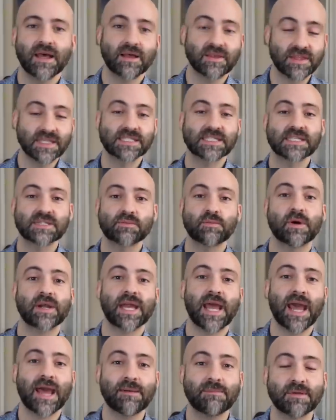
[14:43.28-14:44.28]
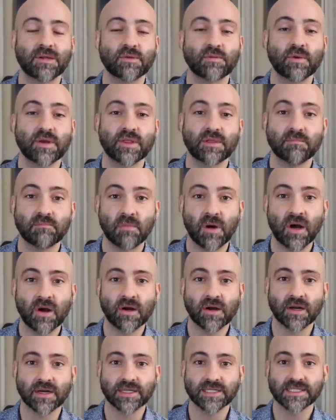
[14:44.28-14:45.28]
This is what happened with
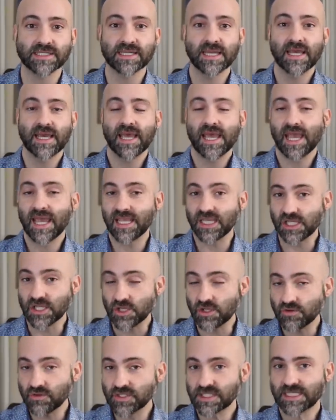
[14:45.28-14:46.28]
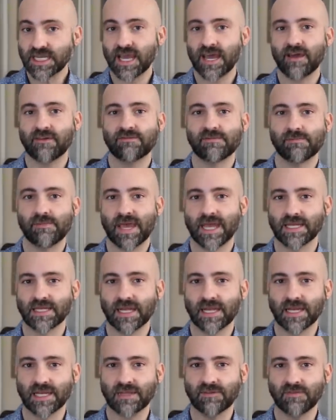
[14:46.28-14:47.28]
Mars. It used to have a
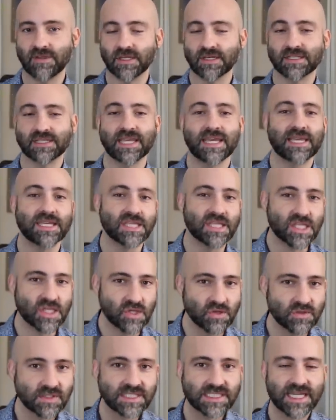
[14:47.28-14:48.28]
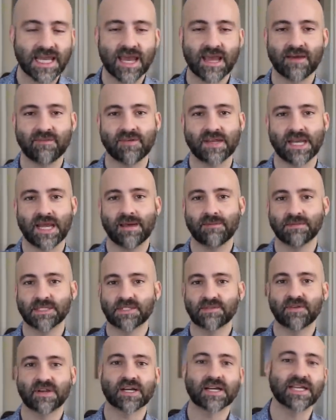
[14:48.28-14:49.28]
magnetic field, it used to have an
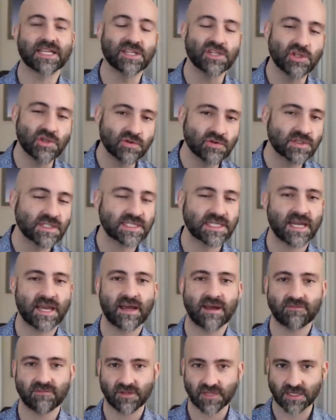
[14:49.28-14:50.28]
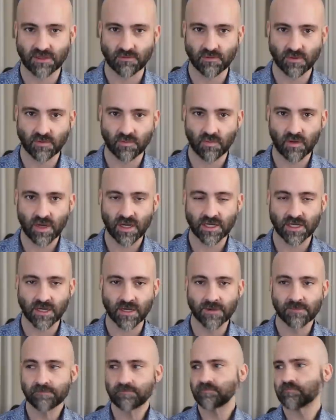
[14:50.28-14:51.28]
atmosphere, it used to have liquid water.